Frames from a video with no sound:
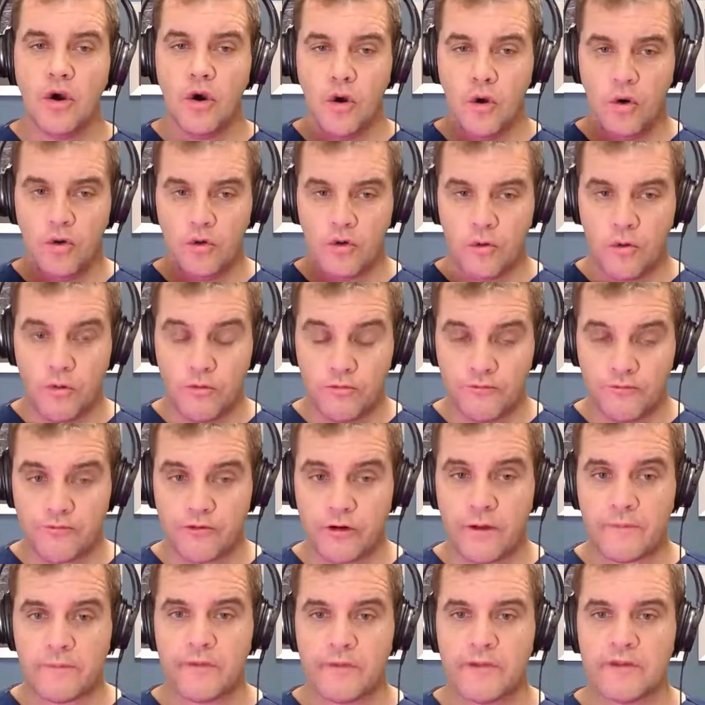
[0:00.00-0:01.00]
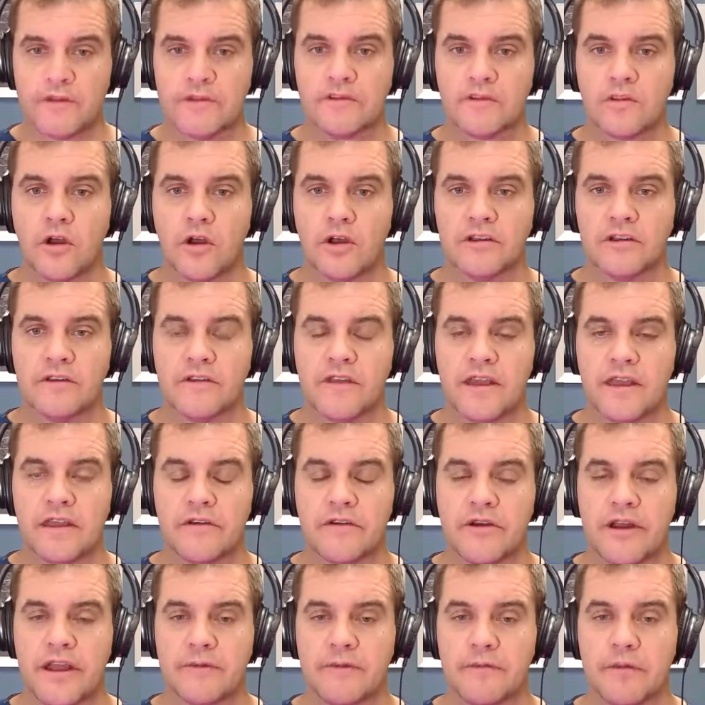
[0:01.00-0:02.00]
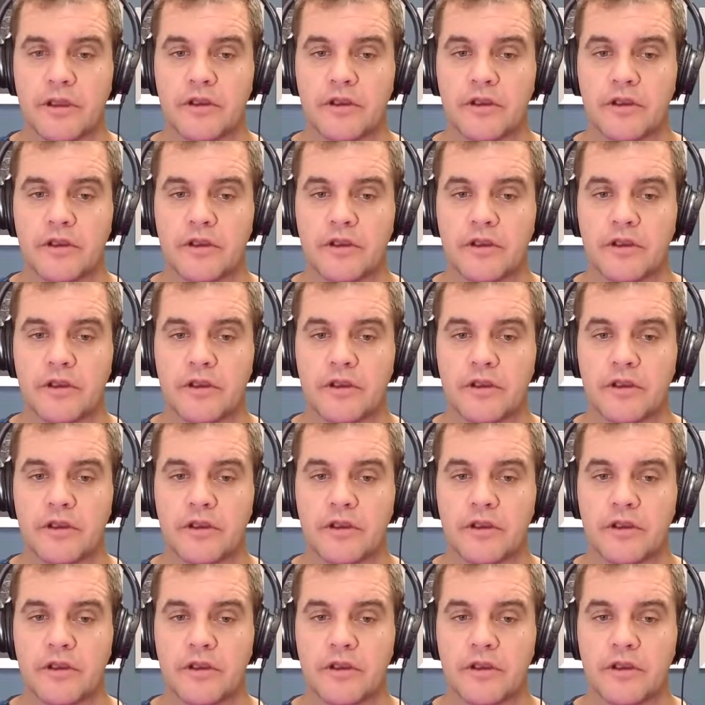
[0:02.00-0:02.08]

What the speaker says: or from the start of their career?